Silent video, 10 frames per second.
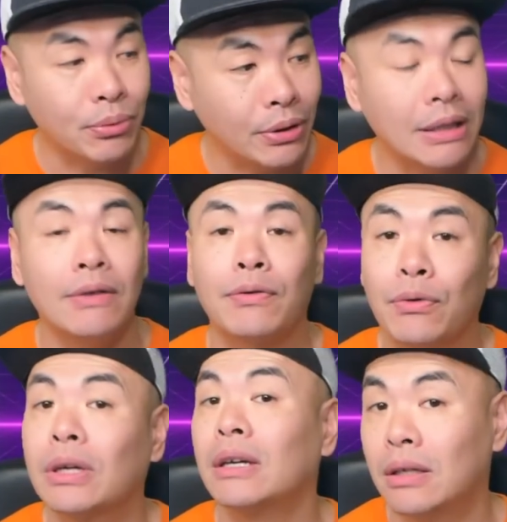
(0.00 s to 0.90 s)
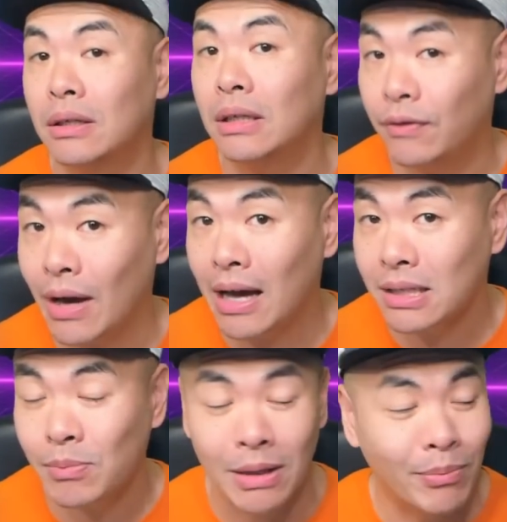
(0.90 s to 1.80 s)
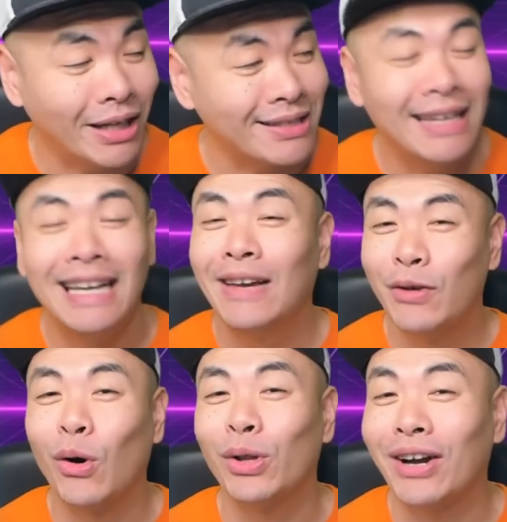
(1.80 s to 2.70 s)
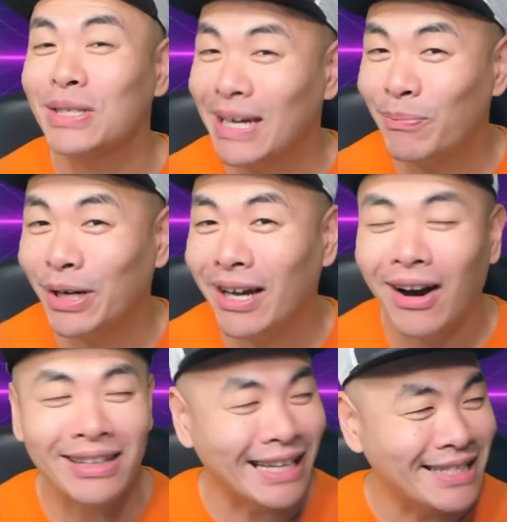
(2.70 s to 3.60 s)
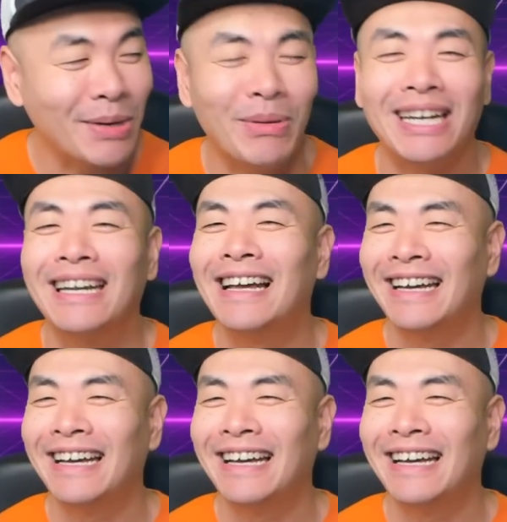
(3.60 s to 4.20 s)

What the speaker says: Pretty freaking good if you ask me, but if your Cold Hearts hit pretty hard, less than a minute.